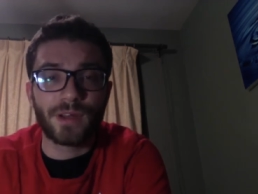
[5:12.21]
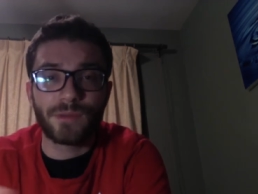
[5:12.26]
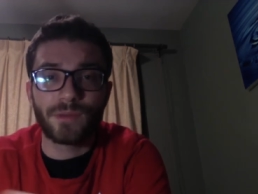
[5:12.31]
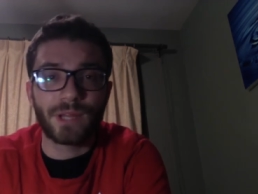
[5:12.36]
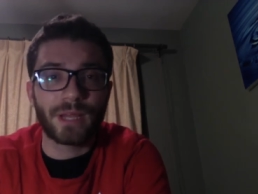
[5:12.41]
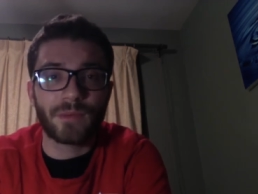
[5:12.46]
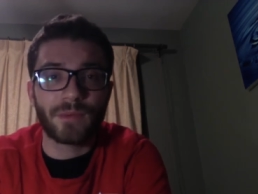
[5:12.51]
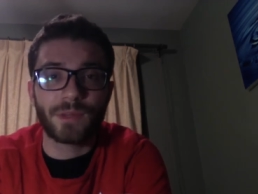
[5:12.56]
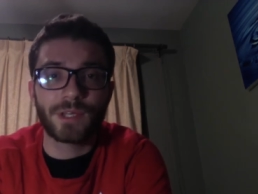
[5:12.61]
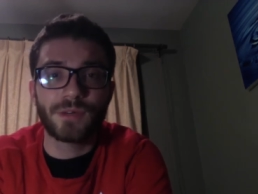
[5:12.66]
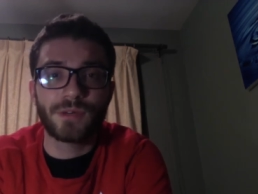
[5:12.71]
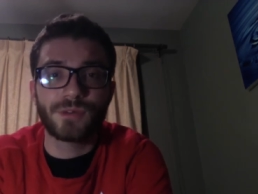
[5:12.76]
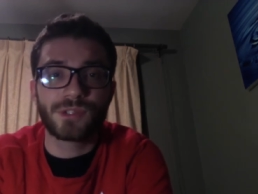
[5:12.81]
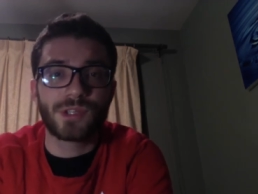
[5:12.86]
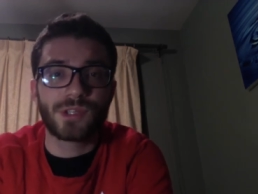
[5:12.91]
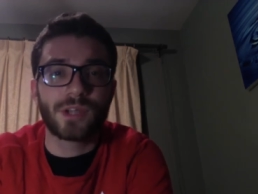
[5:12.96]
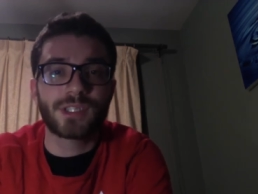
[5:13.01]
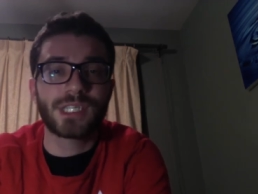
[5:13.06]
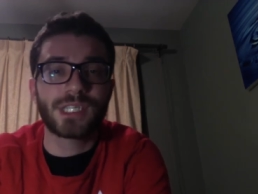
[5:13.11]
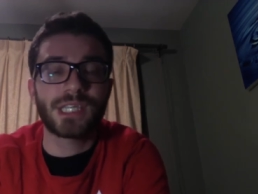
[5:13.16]
like when the news is
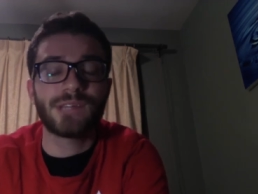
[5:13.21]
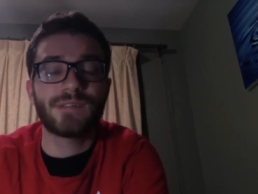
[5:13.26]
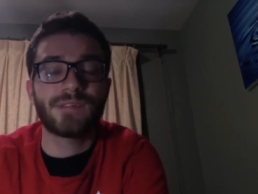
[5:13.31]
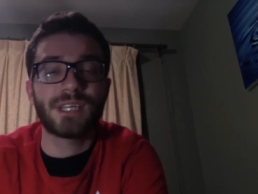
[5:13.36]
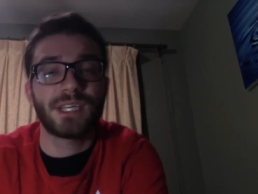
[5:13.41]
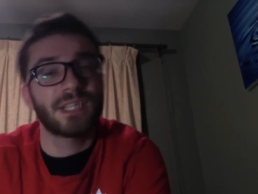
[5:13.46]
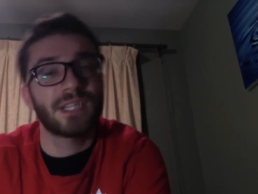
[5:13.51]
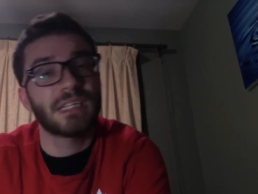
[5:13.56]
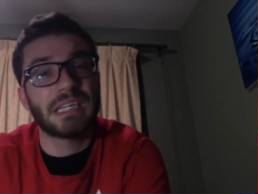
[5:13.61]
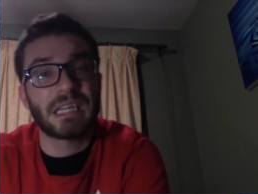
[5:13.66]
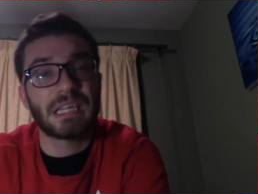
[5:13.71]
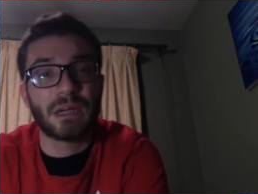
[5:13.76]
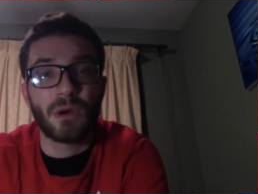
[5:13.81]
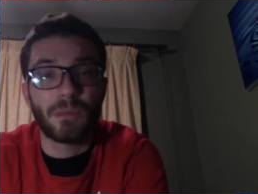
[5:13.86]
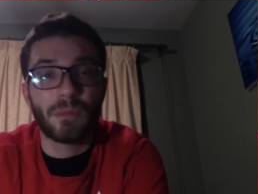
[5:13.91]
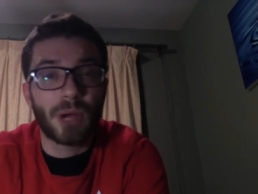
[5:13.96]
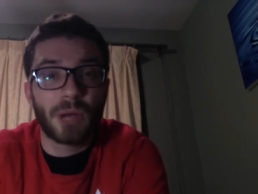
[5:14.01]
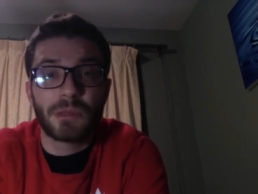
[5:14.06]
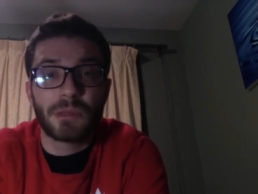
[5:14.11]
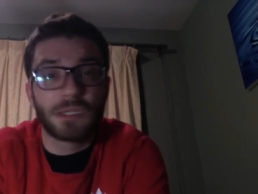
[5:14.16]
on tv like
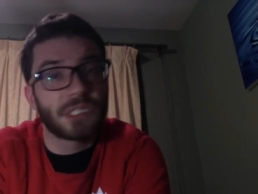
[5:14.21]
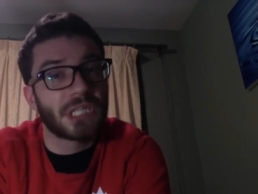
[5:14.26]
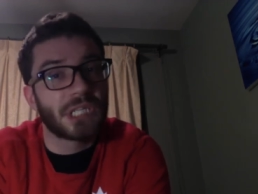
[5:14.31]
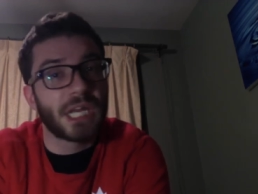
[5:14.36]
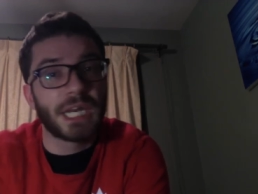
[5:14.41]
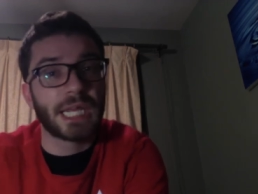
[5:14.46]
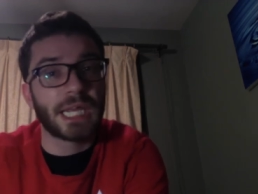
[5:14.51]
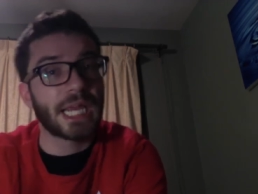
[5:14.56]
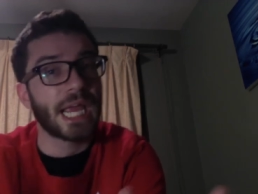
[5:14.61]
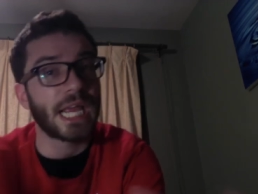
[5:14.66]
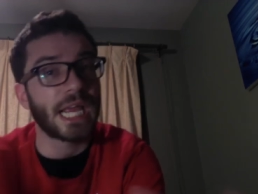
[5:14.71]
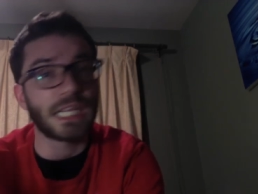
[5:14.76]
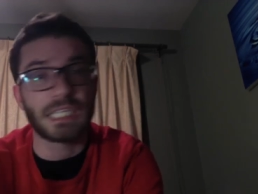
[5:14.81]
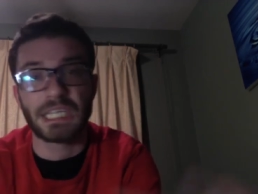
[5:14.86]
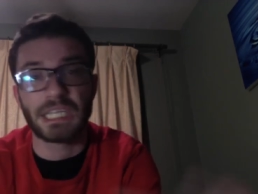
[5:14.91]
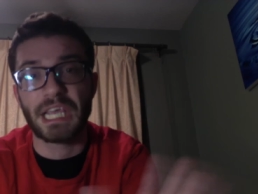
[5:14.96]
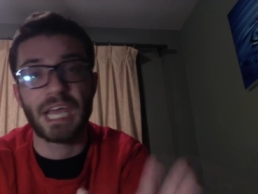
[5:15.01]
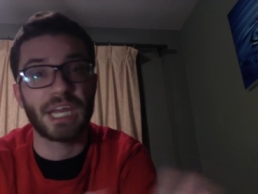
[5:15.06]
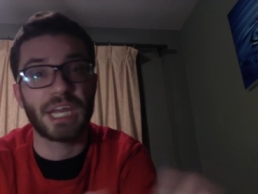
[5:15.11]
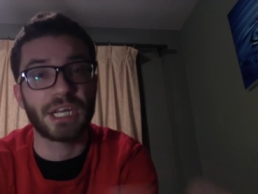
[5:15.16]
obama is sending aid to
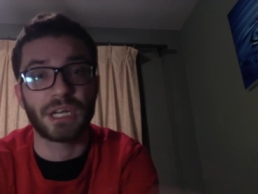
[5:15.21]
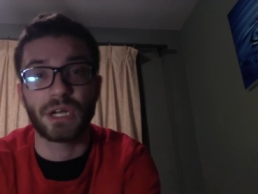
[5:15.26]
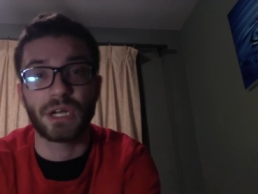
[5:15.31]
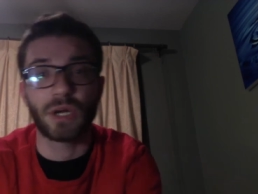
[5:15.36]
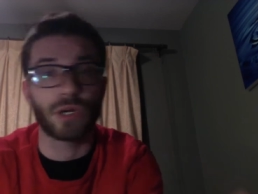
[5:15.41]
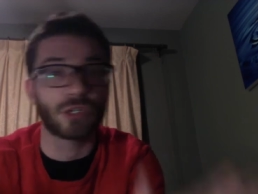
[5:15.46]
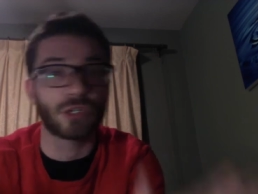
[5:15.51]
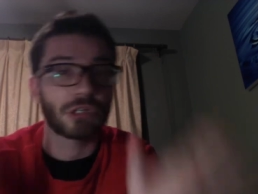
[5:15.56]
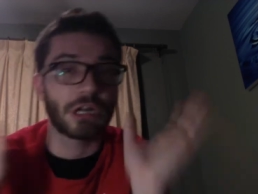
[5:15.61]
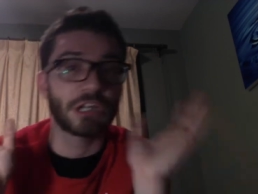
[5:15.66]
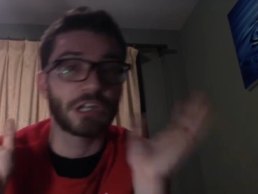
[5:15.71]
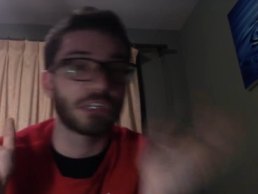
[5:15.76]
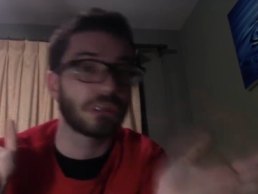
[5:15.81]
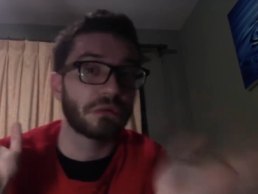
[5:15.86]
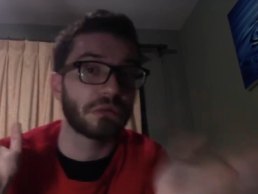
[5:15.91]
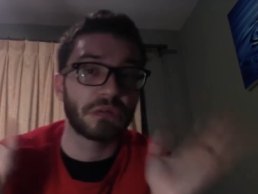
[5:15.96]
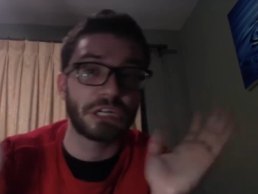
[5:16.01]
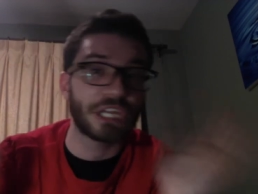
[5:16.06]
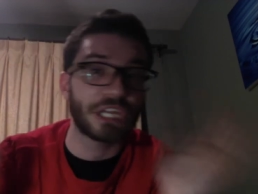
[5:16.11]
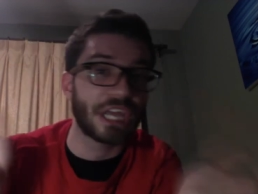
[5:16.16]
canada or trying to
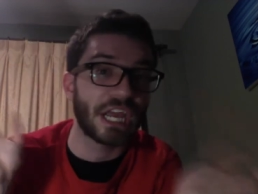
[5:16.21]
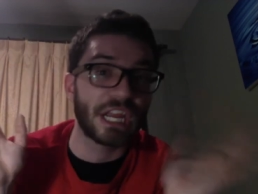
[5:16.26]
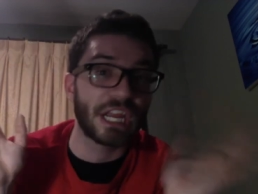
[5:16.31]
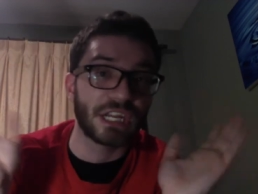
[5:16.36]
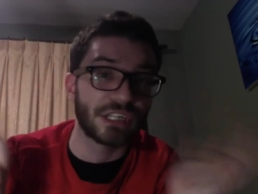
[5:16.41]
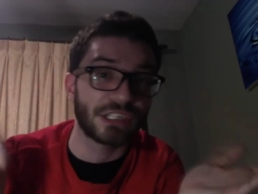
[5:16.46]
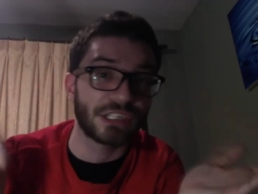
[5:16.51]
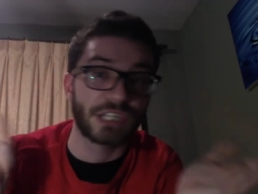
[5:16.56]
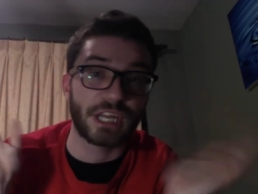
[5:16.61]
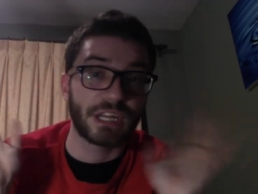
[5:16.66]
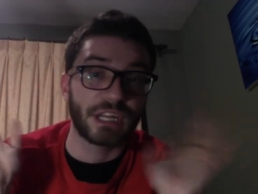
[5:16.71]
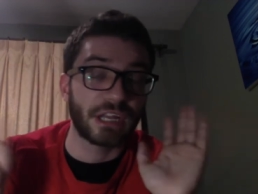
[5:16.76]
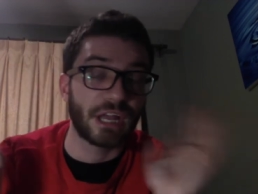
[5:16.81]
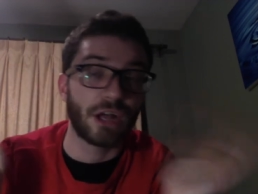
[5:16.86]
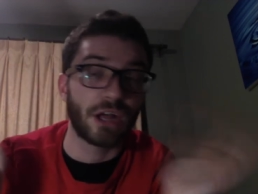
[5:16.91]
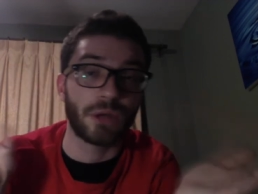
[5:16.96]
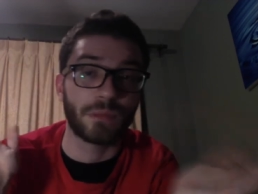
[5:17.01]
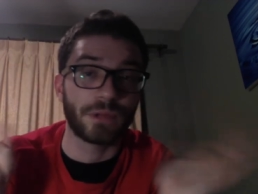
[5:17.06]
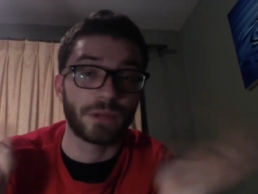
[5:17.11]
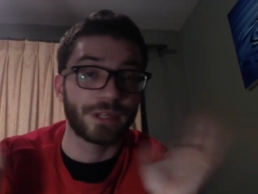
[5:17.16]
do what he can to send
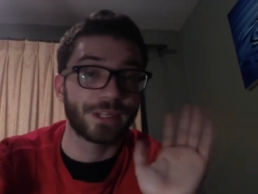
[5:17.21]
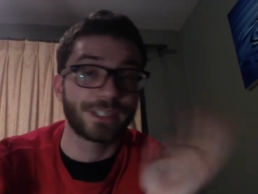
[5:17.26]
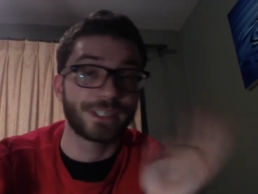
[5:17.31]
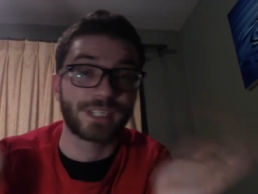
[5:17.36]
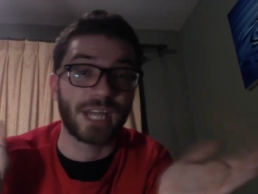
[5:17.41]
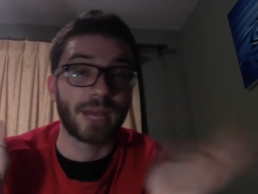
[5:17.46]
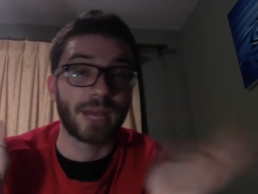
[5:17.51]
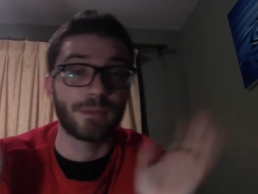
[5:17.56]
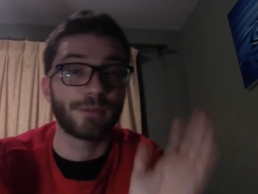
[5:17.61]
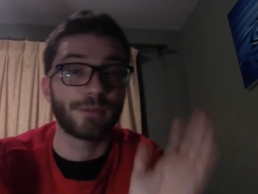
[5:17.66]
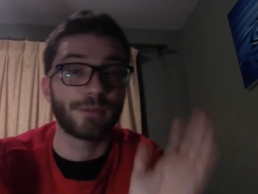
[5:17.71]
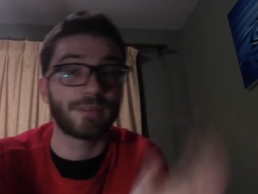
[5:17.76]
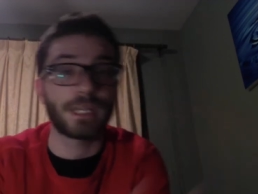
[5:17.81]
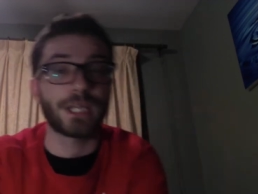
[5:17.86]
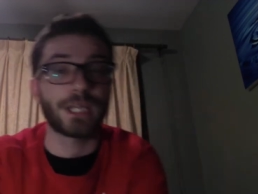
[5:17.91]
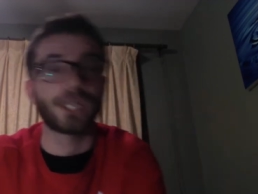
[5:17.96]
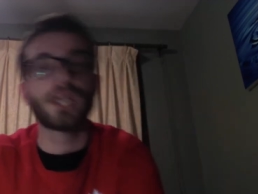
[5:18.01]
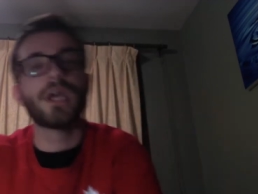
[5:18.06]
help in this time of need